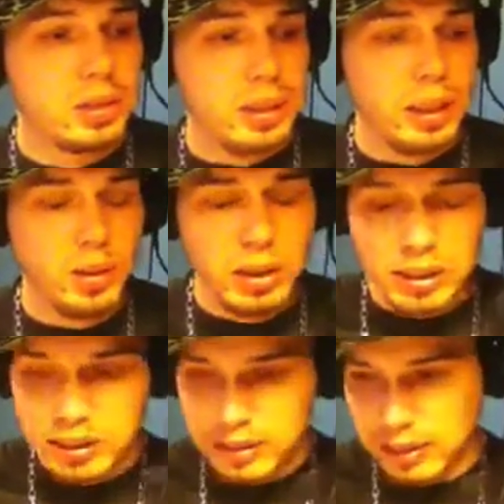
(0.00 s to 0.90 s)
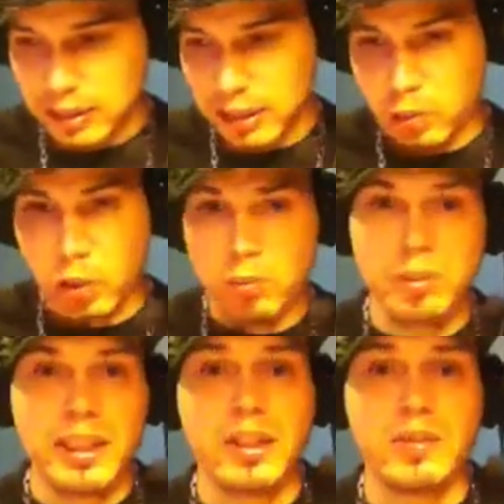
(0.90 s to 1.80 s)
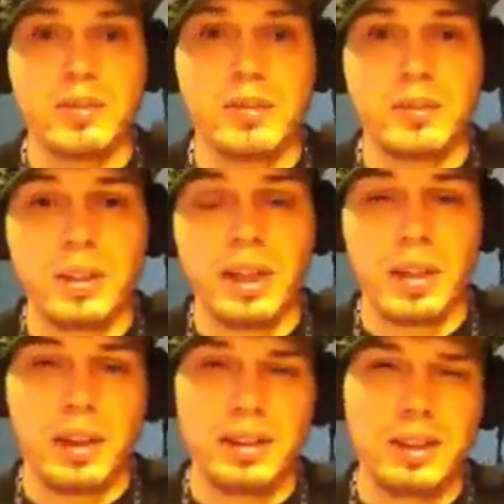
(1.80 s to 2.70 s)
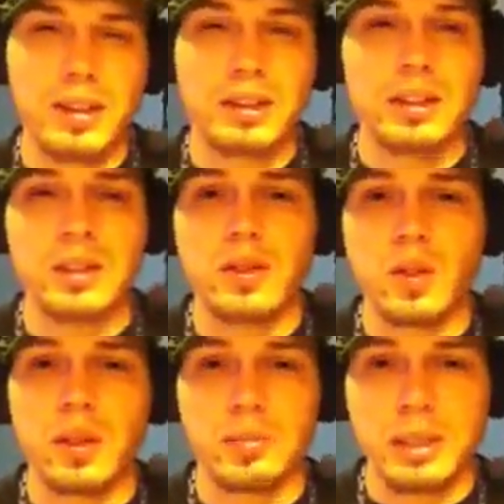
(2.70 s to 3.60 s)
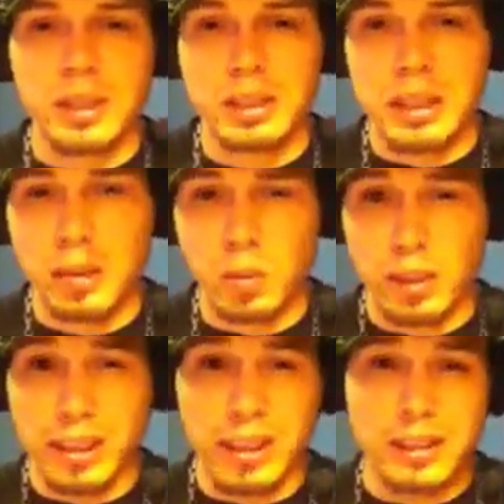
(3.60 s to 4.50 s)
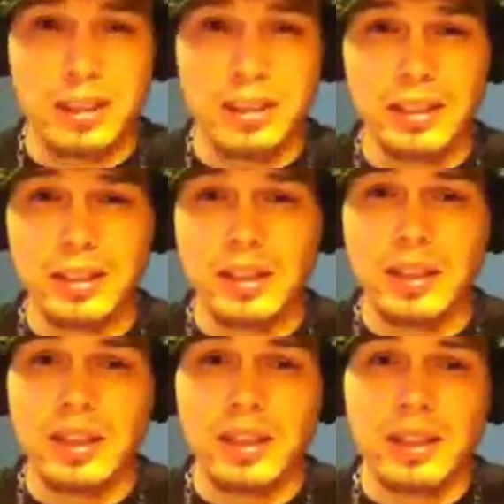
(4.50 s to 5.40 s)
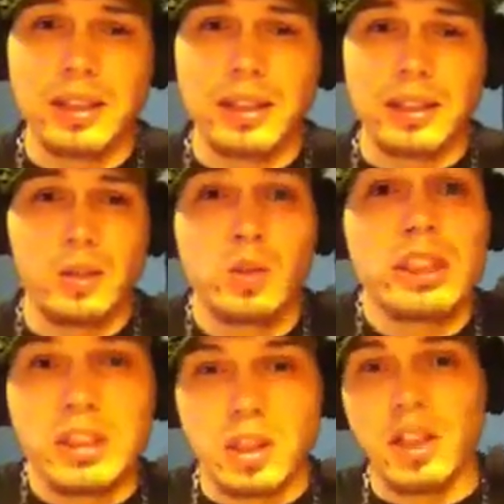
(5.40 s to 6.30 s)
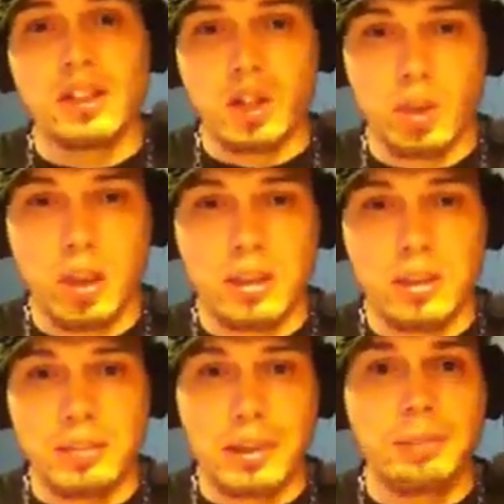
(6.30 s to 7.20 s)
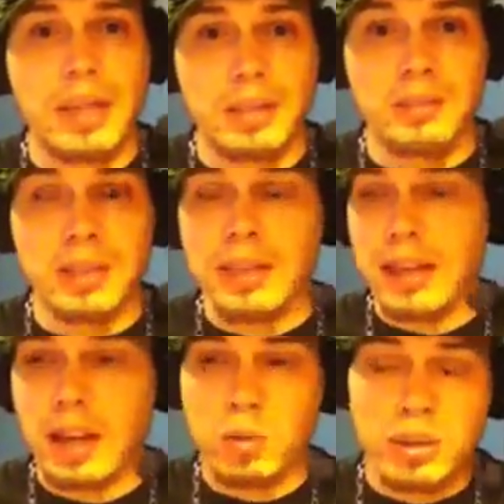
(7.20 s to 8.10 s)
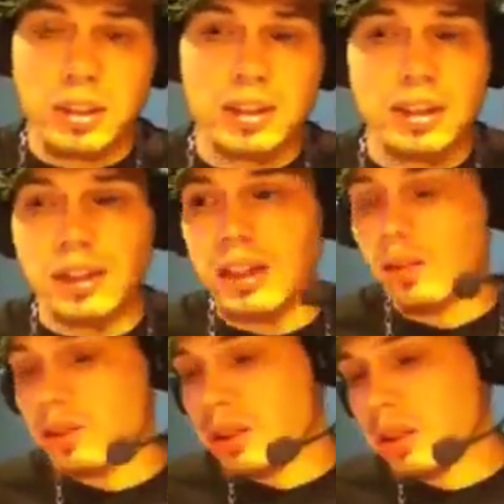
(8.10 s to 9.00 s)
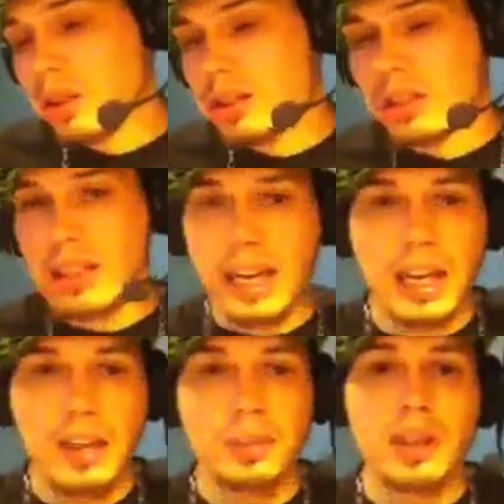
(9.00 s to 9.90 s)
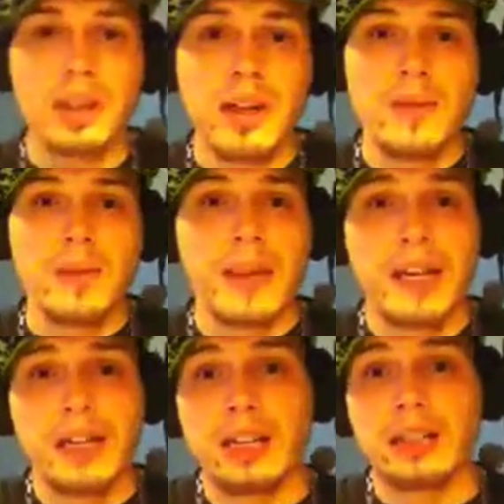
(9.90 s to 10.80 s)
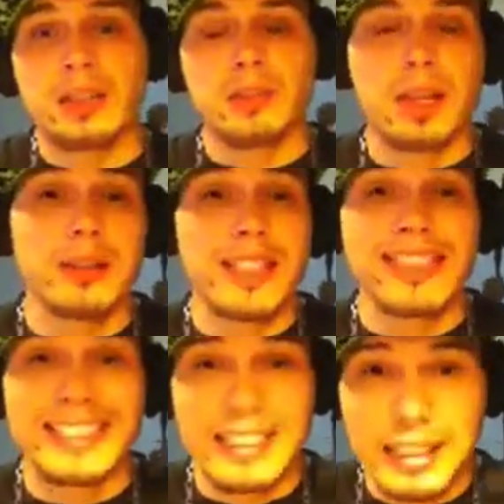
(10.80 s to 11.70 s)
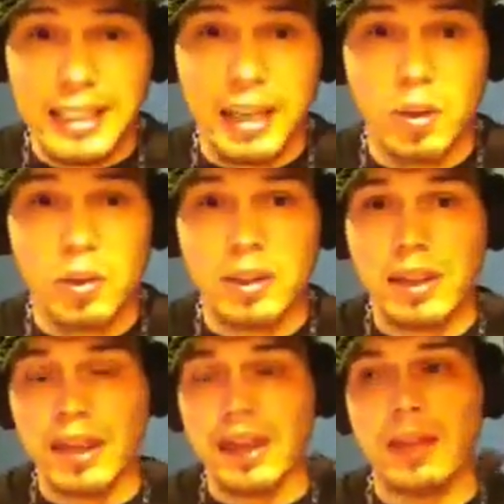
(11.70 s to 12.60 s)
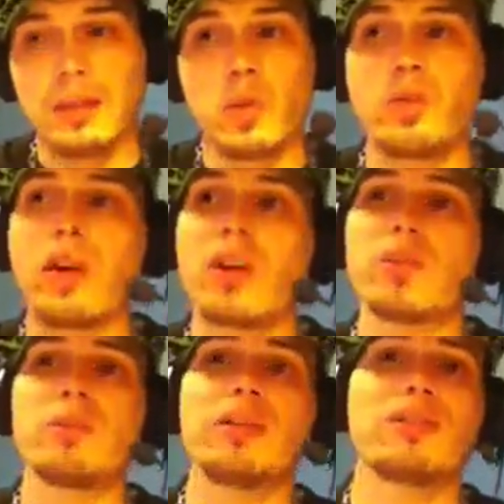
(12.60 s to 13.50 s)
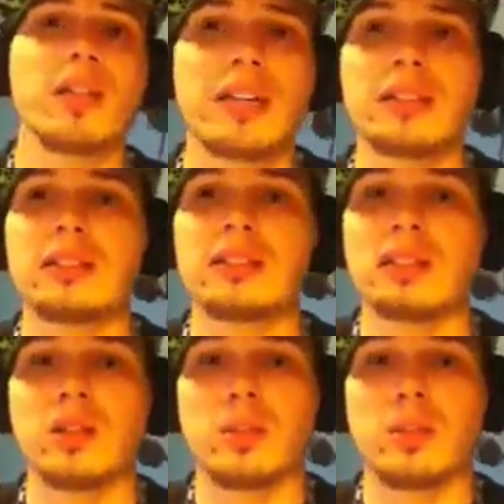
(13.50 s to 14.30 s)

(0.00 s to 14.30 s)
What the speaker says: Anyways, I want to be careful of how I tell this story, because I don't want to get into there was just a lot of drugs in my basement, and I would sit there and I would game, and sometimes I'd sneak out and I'd go party with my friends,